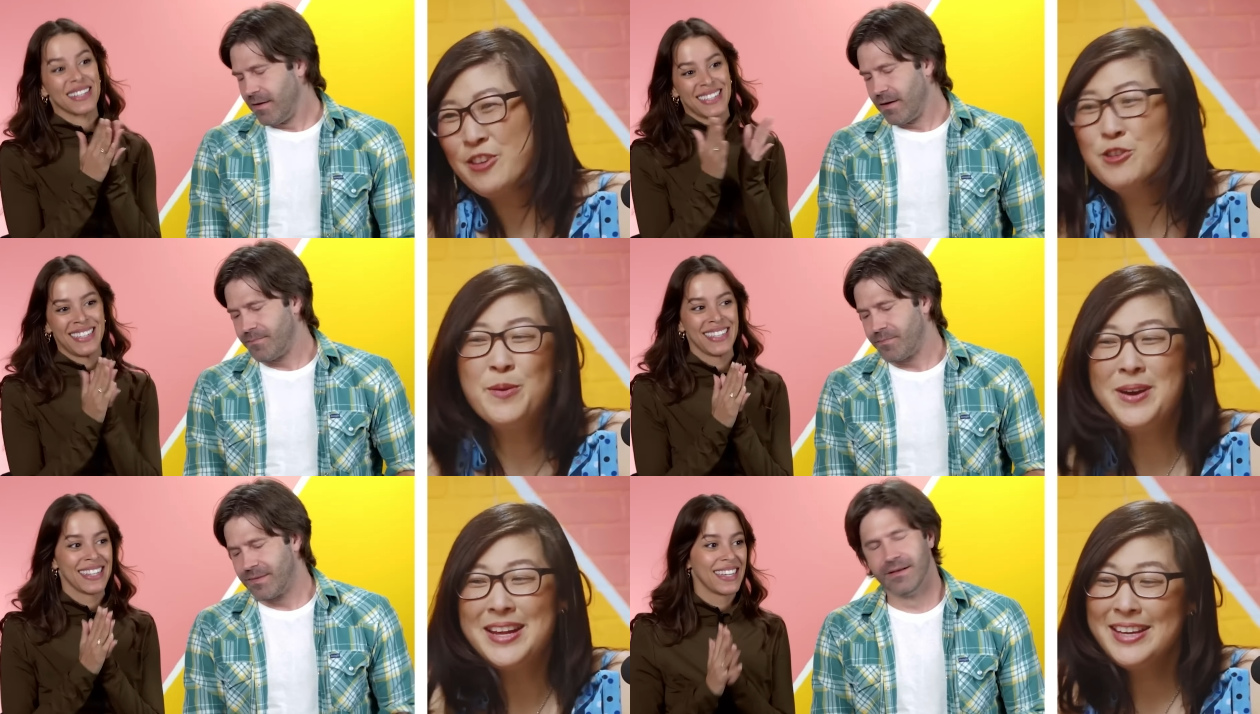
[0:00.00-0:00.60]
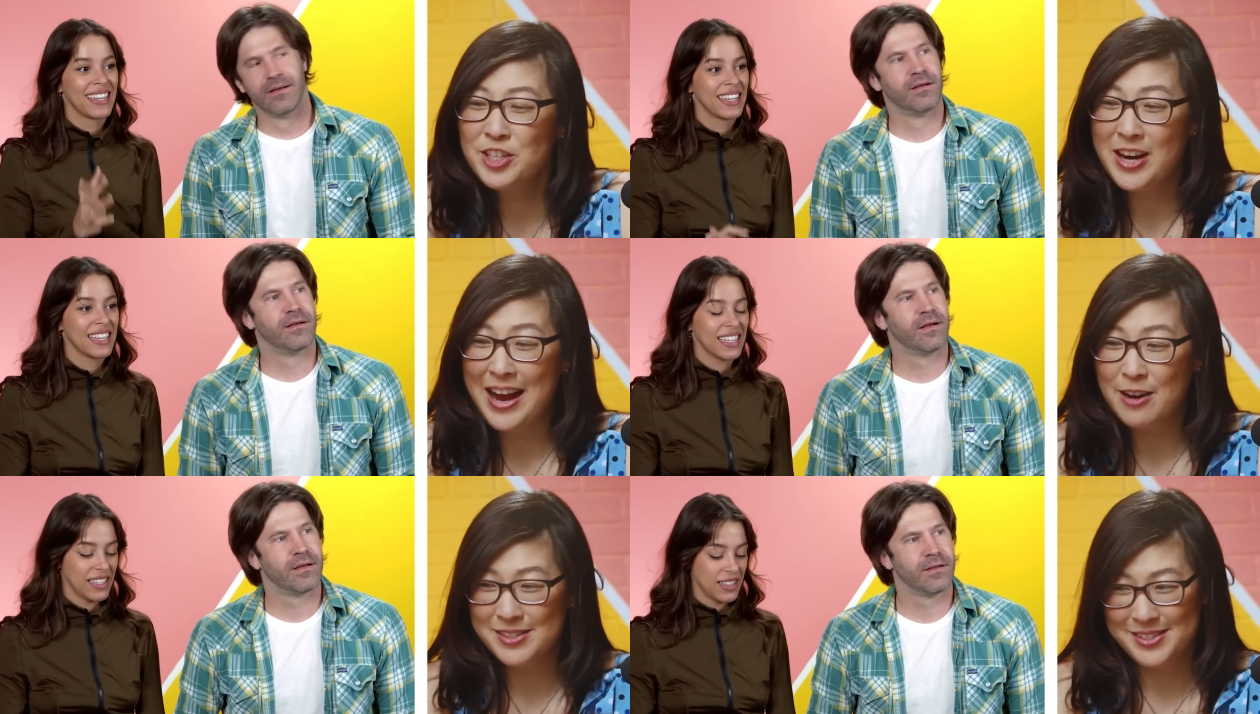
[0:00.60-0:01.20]
Speaker 1: You don't want to eat
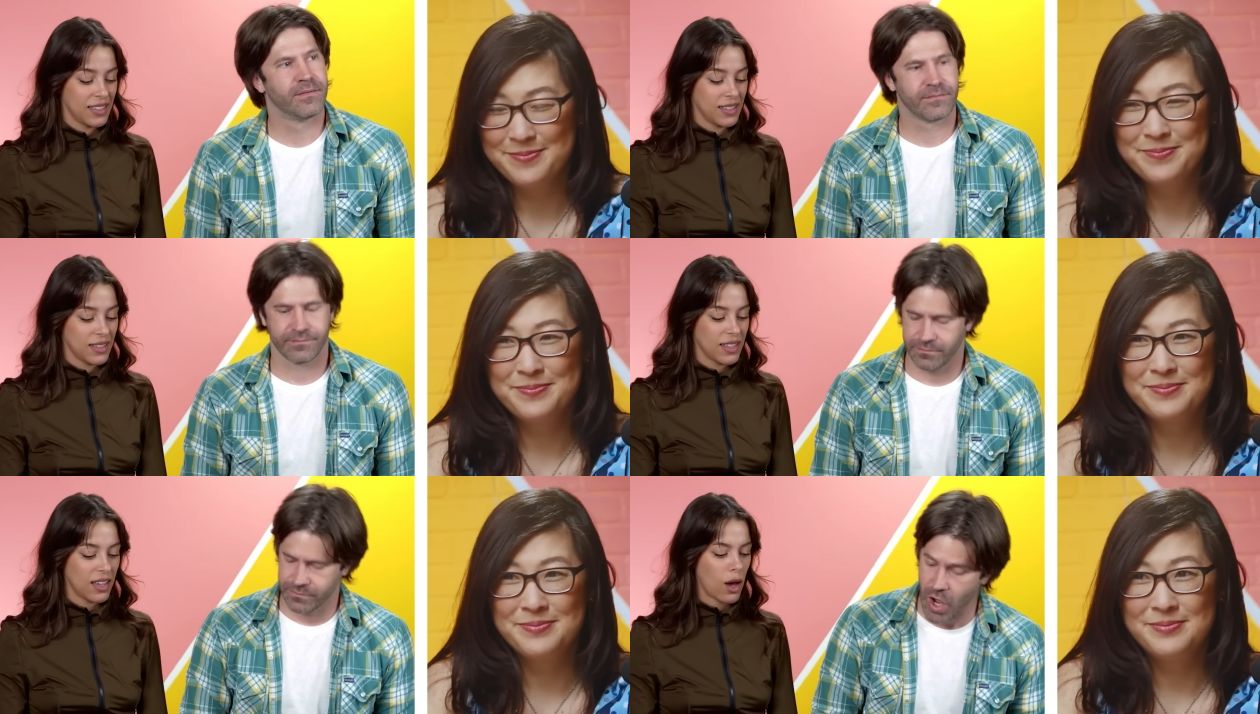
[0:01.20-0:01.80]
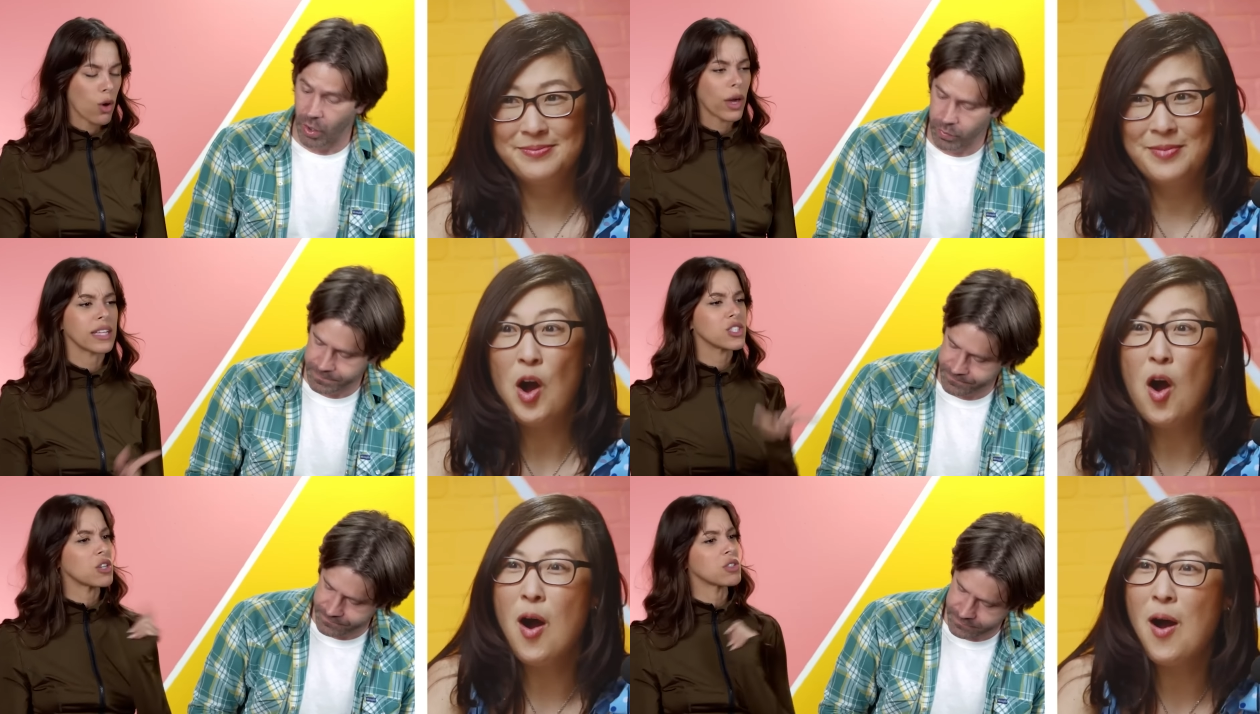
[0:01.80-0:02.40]
her house? No.
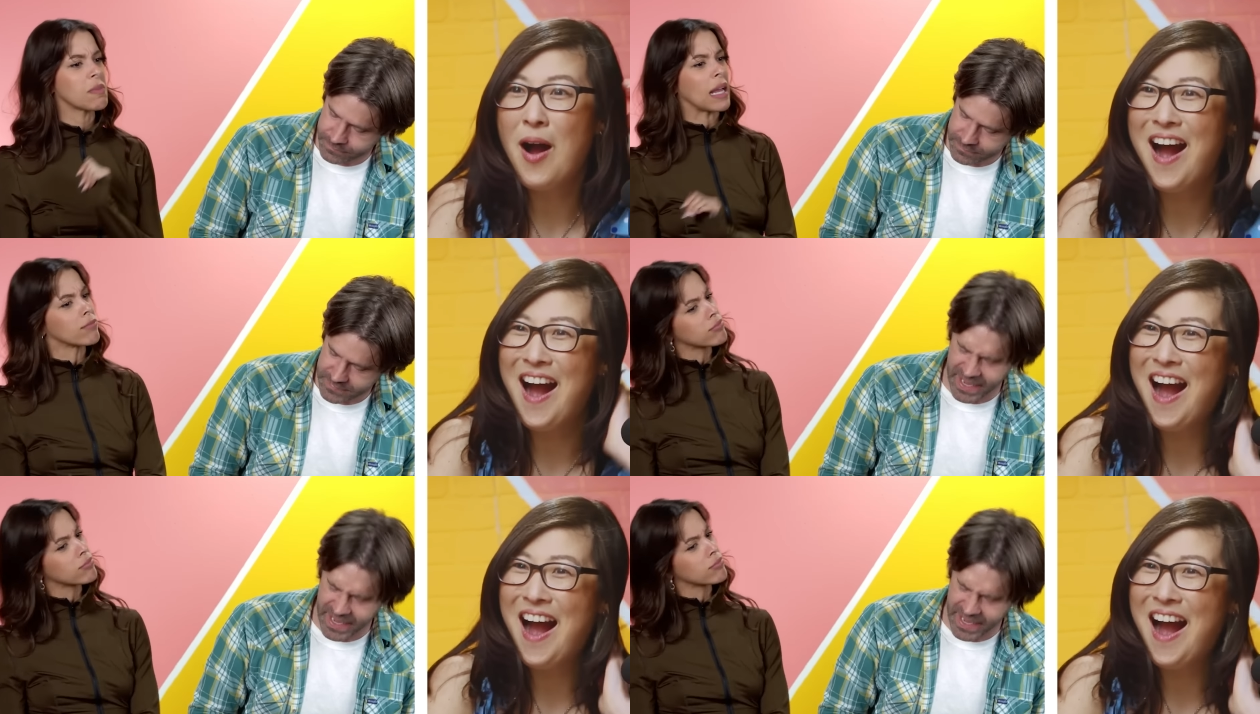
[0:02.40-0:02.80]
Okay, that just sounds mean.